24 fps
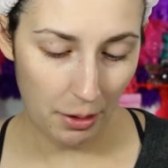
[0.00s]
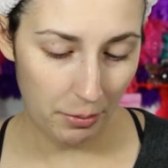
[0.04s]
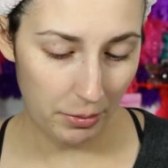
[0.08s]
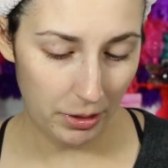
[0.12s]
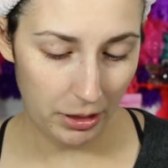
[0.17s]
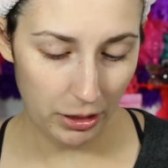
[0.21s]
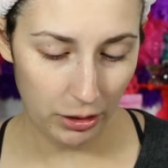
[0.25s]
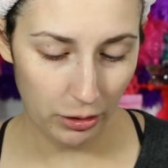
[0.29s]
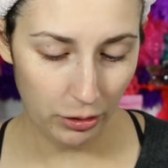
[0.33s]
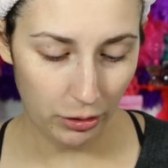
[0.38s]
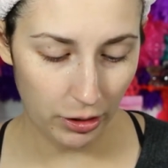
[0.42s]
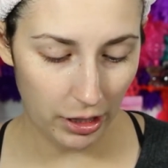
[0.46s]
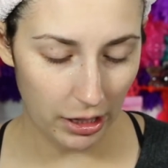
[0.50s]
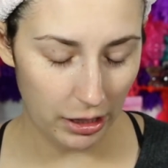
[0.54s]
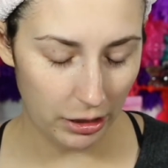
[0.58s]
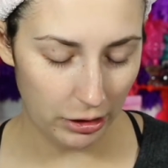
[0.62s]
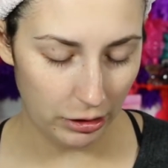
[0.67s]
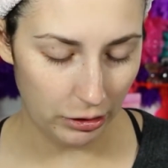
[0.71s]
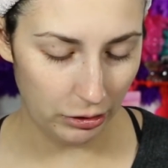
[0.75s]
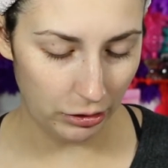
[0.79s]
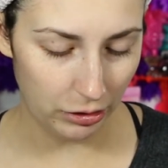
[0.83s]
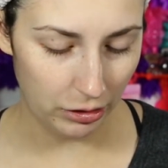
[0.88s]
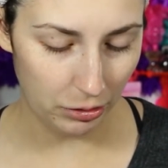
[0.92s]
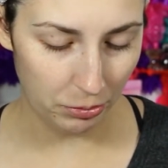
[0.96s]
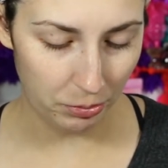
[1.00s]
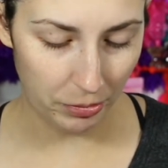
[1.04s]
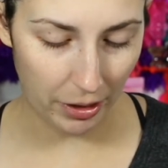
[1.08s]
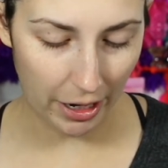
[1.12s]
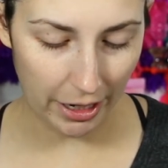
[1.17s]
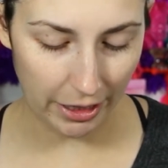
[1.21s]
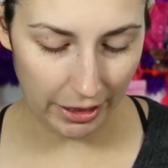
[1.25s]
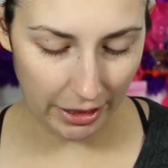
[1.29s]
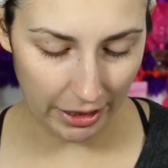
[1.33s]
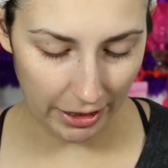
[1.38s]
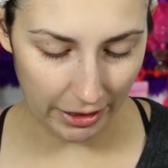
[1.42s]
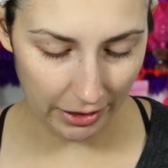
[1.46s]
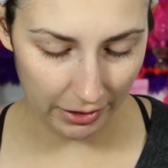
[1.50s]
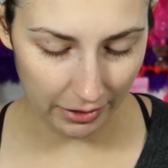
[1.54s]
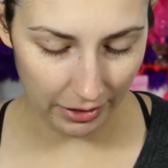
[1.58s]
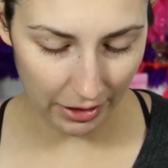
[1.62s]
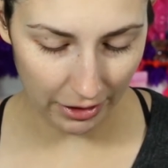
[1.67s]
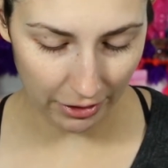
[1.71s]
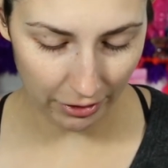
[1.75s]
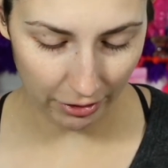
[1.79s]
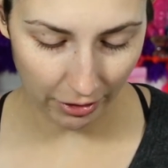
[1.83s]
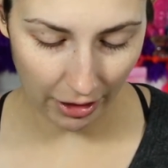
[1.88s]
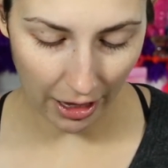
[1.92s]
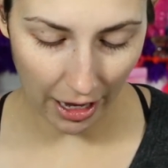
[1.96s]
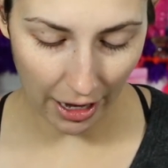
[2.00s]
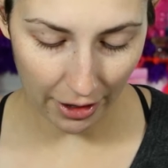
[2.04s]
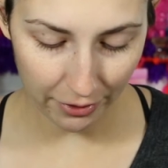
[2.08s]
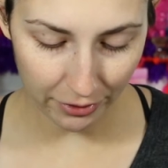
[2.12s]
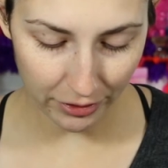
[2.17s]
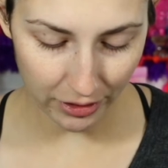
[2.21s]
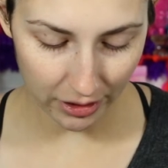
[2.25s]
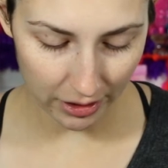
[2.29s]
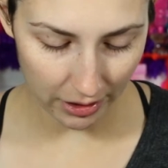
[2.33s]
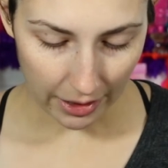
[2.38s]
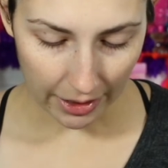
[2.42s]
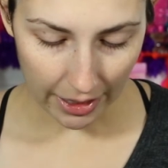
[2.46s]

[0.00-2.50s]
I mean, who couldn't use some brightening in their lives?